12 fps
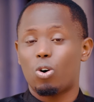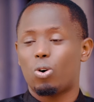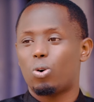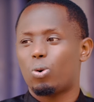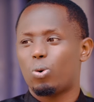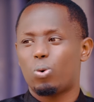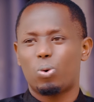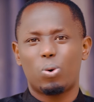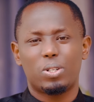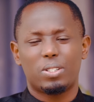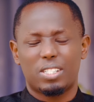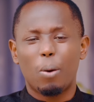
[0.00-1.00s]

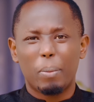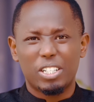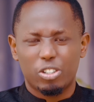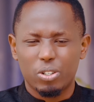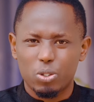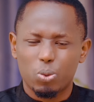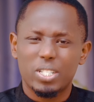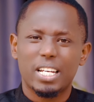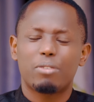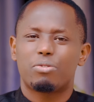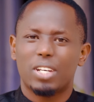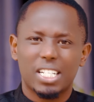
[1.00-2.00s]
or some materials which
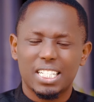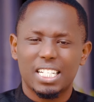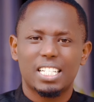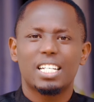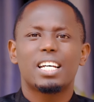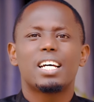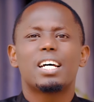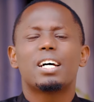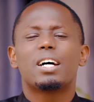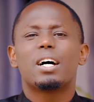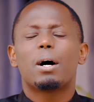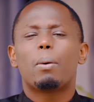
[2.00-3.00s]
are infected.
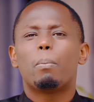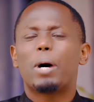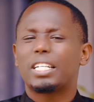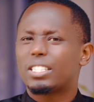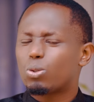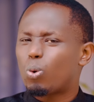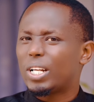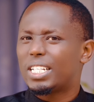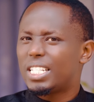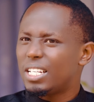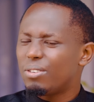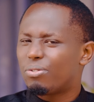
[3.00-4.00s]
But
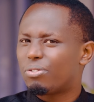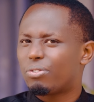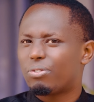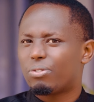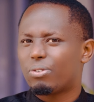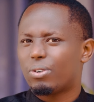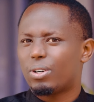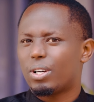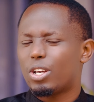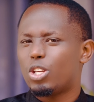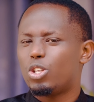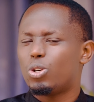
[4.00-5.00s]
what if
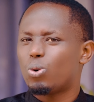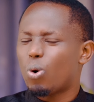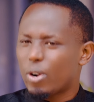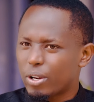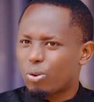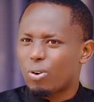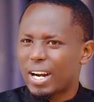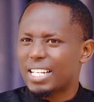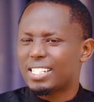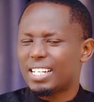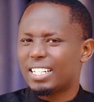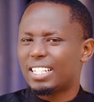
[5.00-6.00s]
you
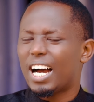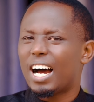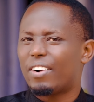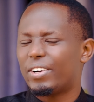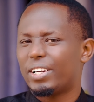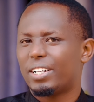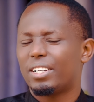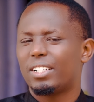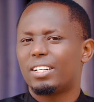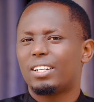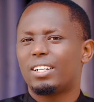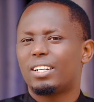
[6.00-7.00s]
recognize that area
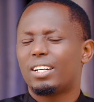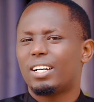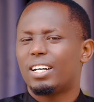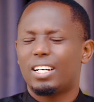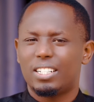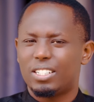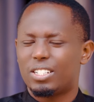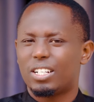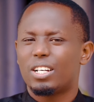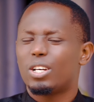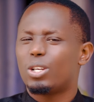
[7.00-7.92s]
and